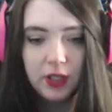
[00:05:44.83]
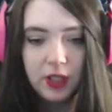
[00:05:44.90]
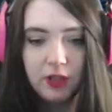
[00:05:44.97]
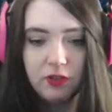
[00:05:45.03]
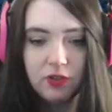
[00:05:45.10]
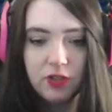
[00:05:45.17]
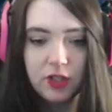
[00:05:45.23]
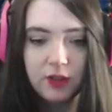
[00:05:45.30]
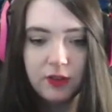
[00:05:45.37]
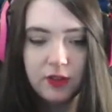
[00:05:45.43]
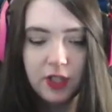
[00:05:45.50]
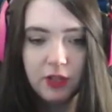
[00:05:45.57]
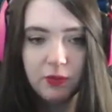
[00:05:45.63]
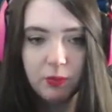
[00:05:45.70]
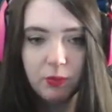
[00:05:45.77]
Like, it's
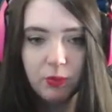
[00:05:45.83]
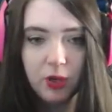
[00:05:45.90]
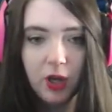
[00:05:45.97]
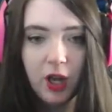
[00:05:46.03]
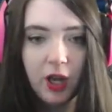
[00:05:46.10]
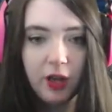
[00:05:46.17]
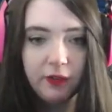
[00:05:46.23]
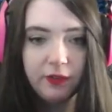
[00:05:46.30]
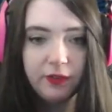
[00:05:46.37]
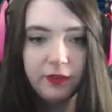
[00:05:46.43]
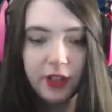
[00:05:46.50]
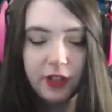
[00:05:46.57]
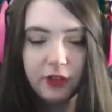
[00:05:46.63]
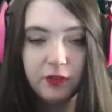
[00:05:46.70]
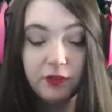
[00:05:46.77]
just, it's
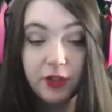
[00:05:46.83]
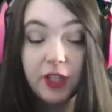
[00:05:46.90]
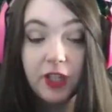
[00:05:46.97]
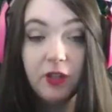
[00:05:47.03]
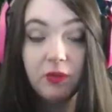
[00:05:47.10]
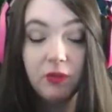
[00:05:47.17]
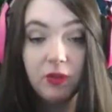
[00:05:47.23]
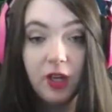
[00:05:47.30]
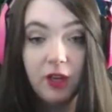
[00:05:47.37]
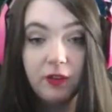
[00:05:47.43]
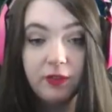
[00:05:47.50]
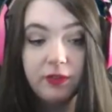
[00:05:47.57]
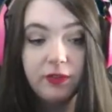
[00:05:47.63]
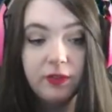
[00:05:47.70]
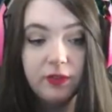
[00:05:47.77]
rough. It's fucking
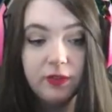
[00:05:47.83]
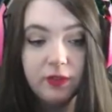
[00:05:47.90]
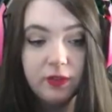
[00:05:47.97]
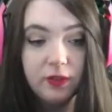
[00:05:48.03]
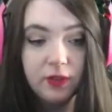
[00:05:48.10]
rough.